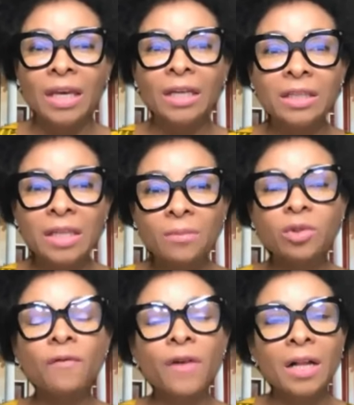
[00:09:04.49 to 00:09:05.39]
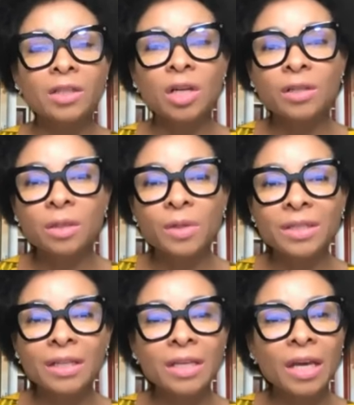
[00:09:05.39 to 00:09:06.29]
In terms of cultural
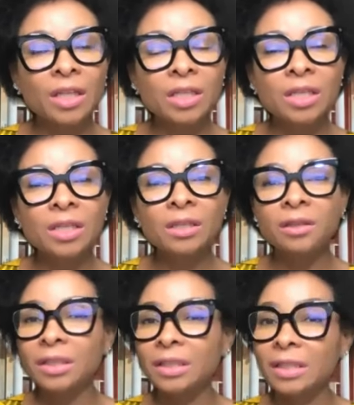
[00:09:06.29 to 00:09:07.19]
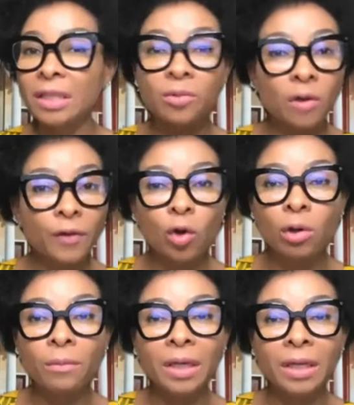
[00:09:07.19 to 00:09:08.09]
representation, in terms of
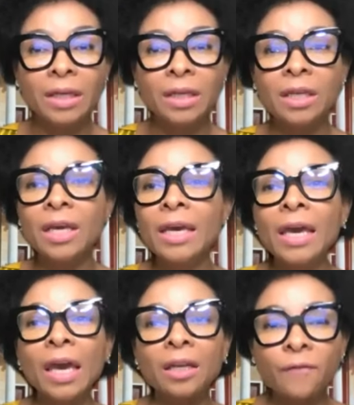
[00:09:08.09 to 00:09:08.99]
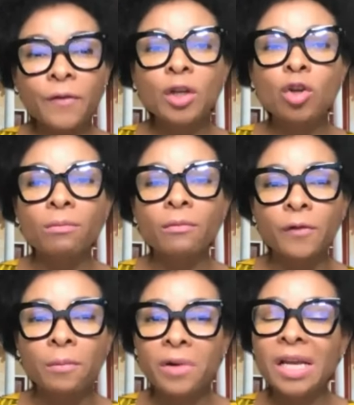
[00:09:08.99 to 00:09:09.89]
economic need, and freedom
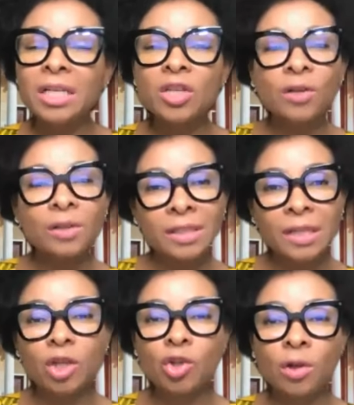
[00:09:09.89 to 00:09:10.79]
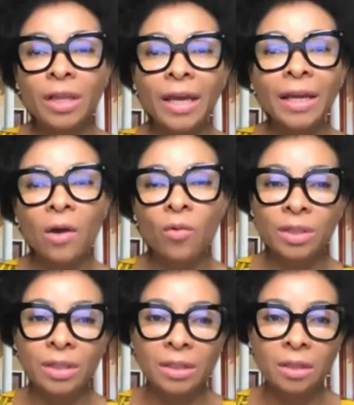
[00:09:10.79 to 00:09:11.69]
from racial, sexual, and
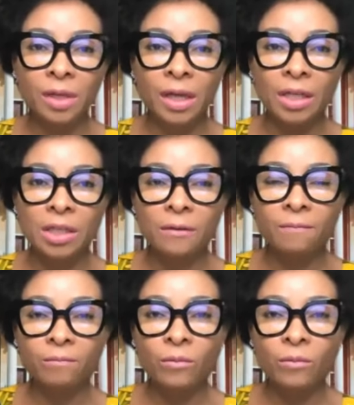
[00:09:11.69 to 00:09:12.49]
language discrimination.